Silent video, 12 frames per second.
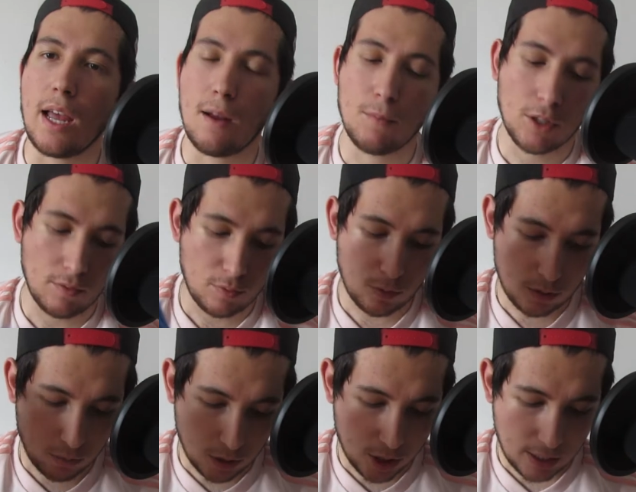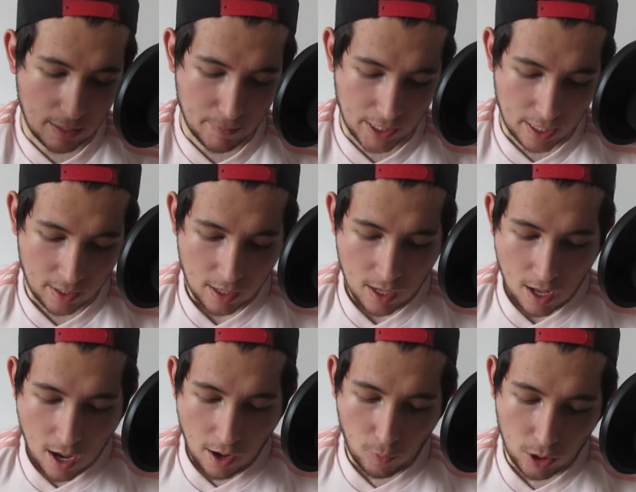I'm looking forward to watching them again.
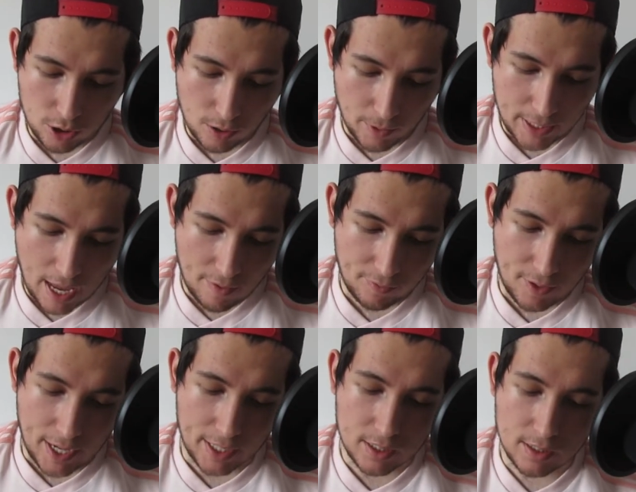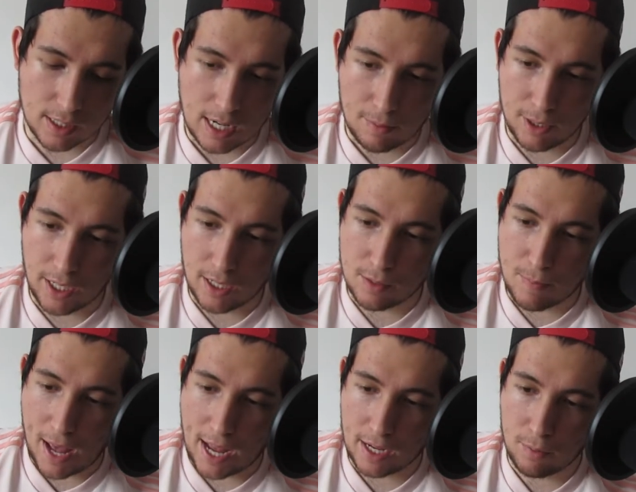I watched them on Netflix a couple of years back